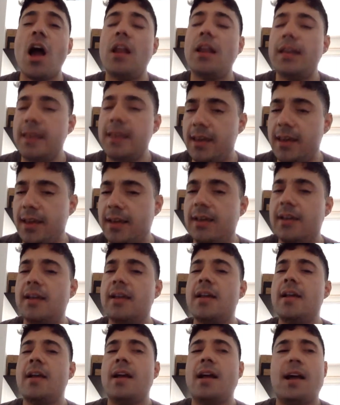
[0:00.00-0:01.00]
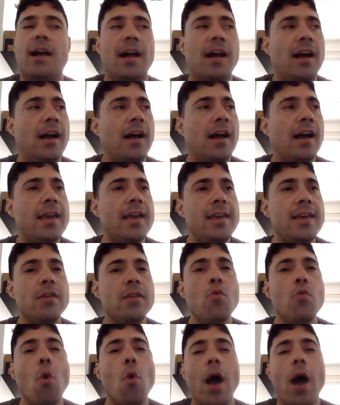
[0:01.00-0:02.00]
colleague,
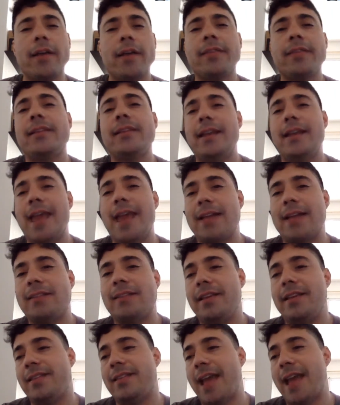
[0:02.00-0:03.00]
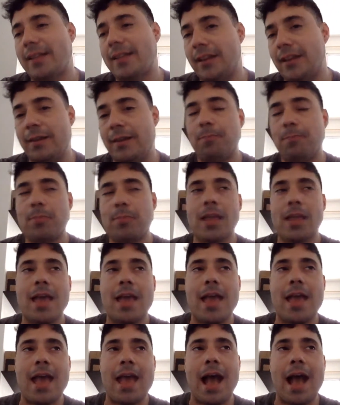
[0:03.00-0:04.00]
he was tenant exactly.
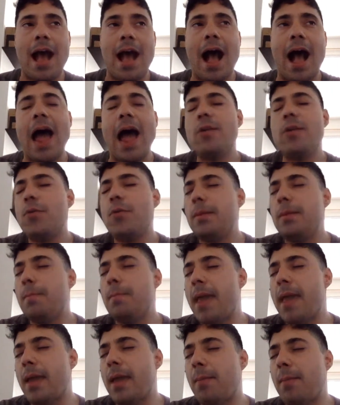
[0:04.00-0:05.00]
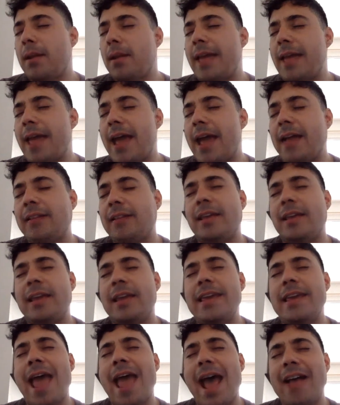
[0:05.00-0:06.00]
I remember that
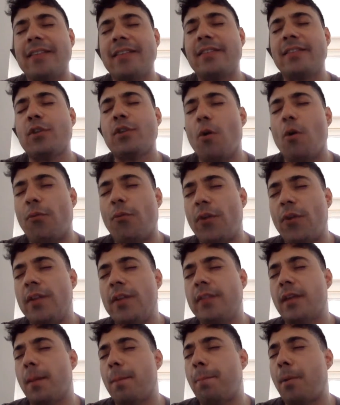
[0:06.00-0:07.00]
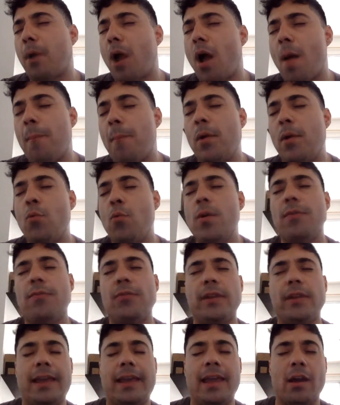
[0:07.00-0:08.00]
he has suffered a problem
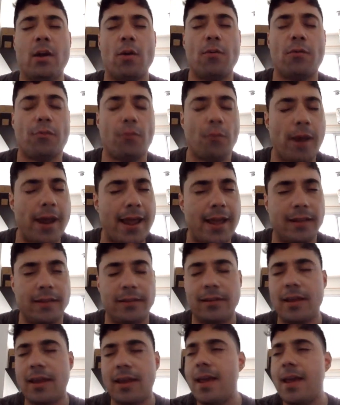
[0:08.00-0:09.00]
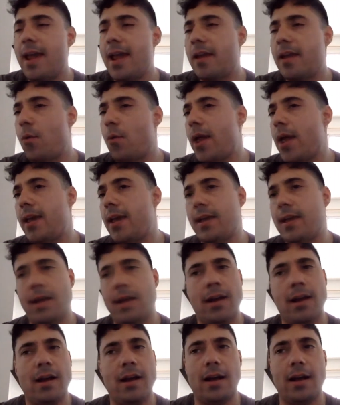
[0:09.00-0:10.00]
with the girlfriend. Anyway,